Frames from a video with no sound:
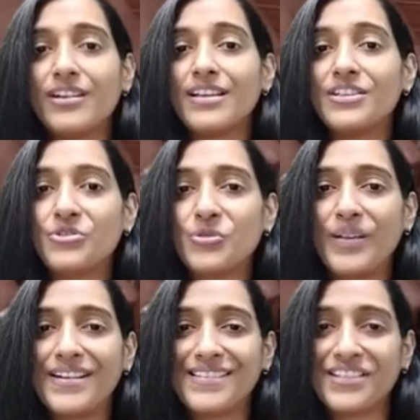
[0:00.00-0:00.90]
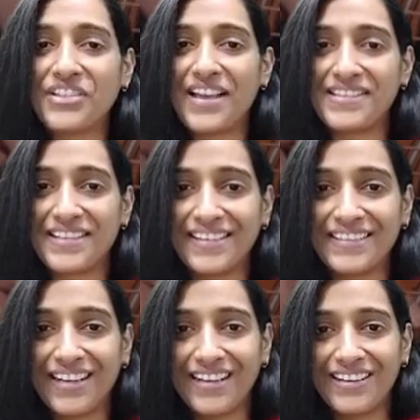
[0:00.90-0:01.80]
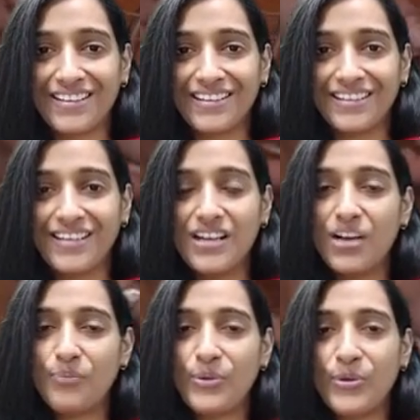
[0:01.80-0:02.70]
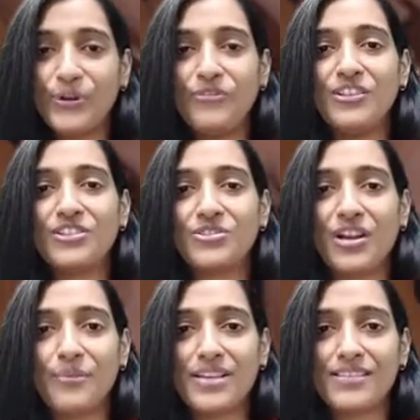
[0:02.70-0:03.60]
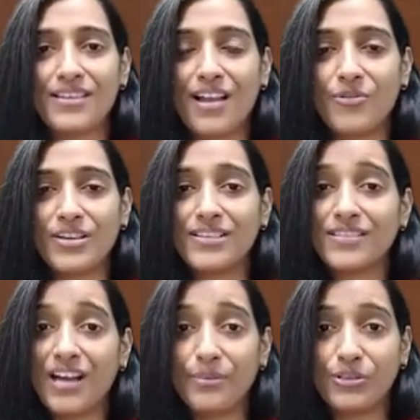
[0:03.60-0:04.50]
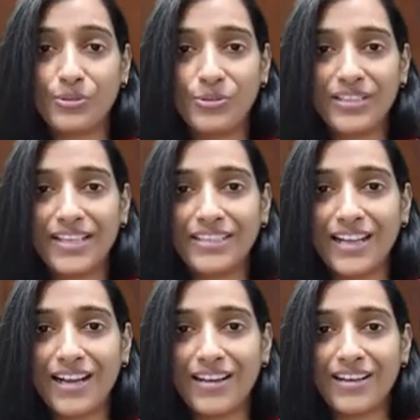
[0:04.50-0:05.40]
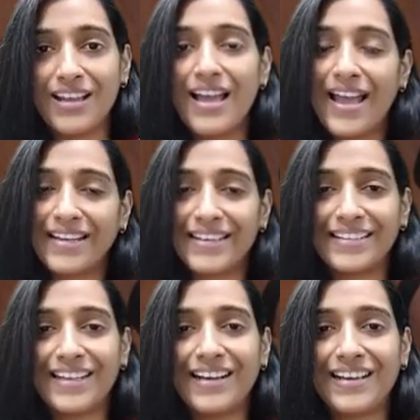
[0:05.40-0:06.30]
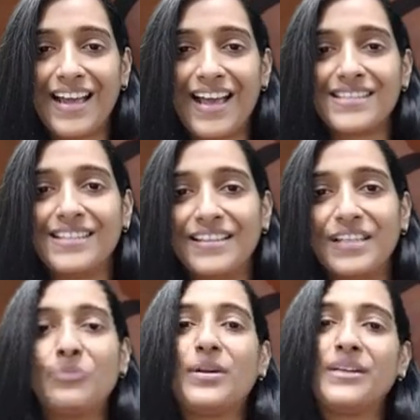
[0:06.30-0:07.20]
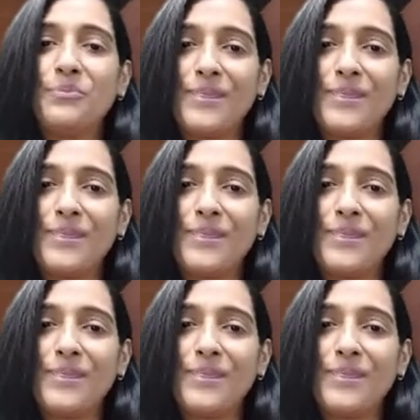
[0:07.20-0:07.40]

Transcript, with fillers: an instrument such as a guitar, a beautiful strumming sound is coming through the guitar, and guitar has nothing but a